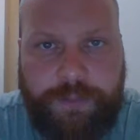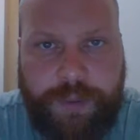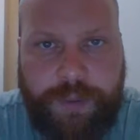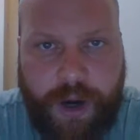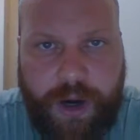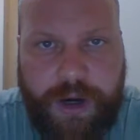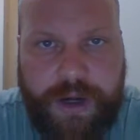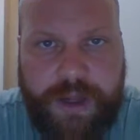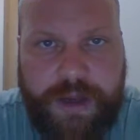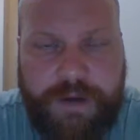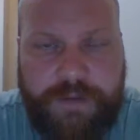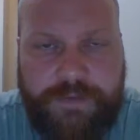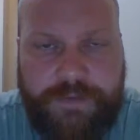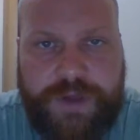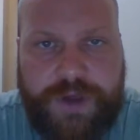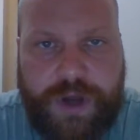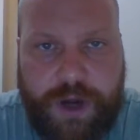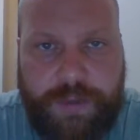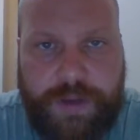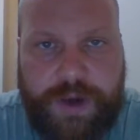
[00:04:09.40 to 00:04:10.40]
Part of
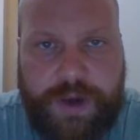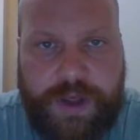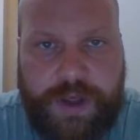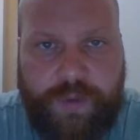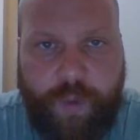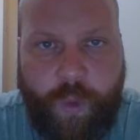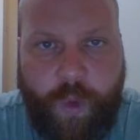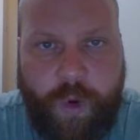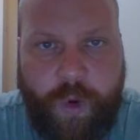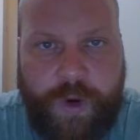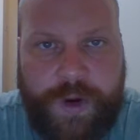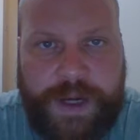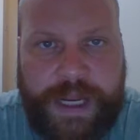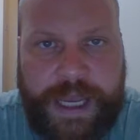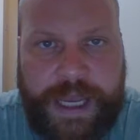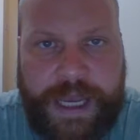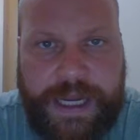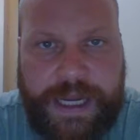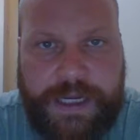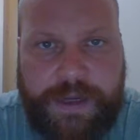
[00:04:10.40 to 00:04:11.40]
Germany's war
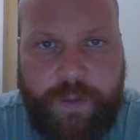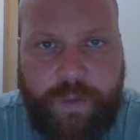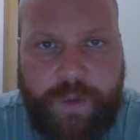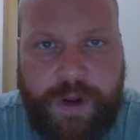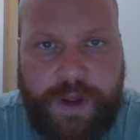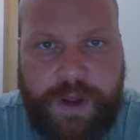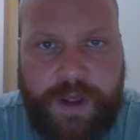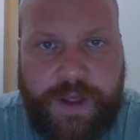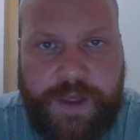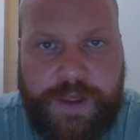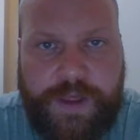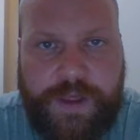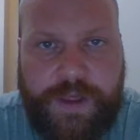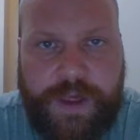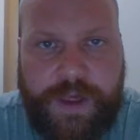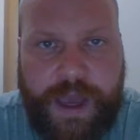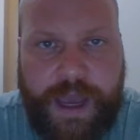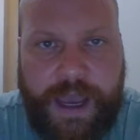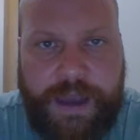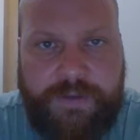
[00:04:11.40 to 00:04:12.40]
debt was
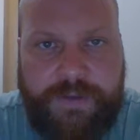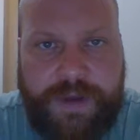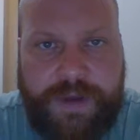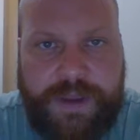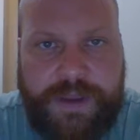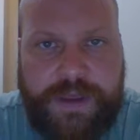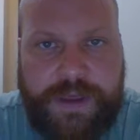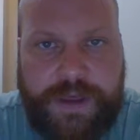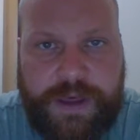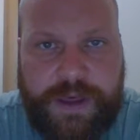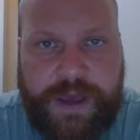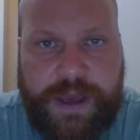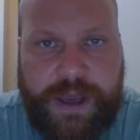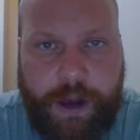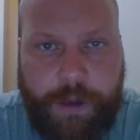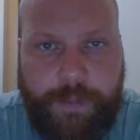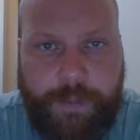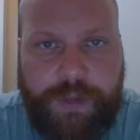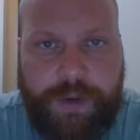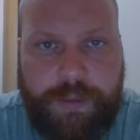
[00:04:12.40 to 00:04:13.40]
having to
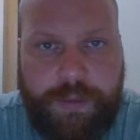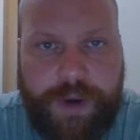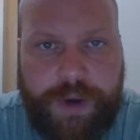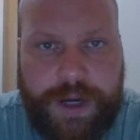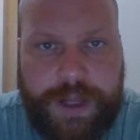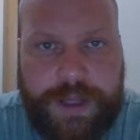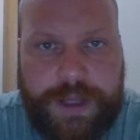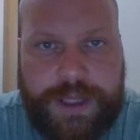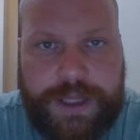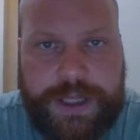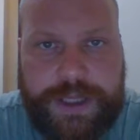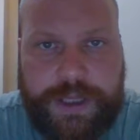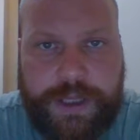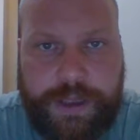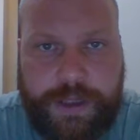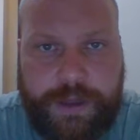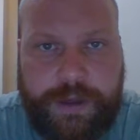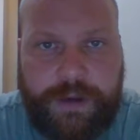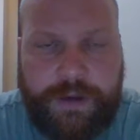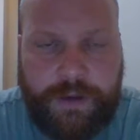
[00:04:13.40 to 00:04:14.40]
help the British
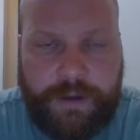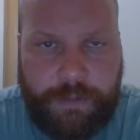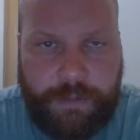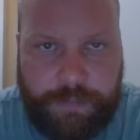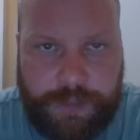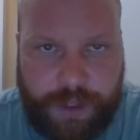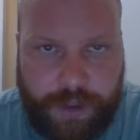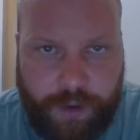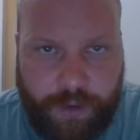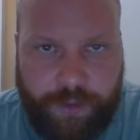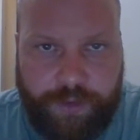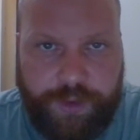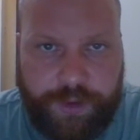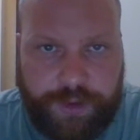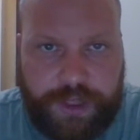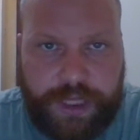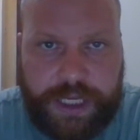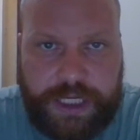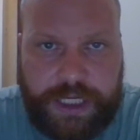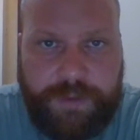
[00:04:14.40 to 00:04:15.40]
build the
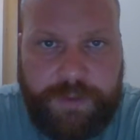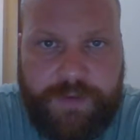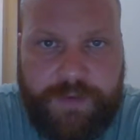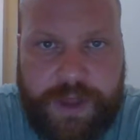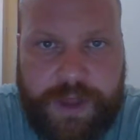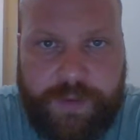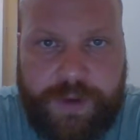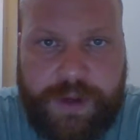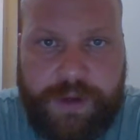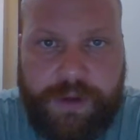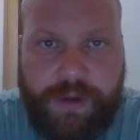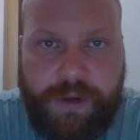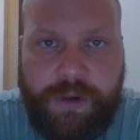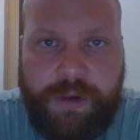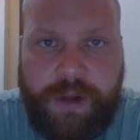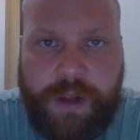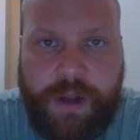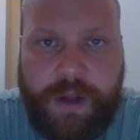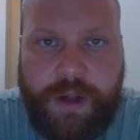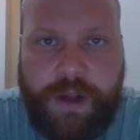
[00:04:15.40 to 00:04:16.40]
Kingdom of
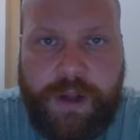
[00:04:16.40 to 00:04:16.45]
Israel.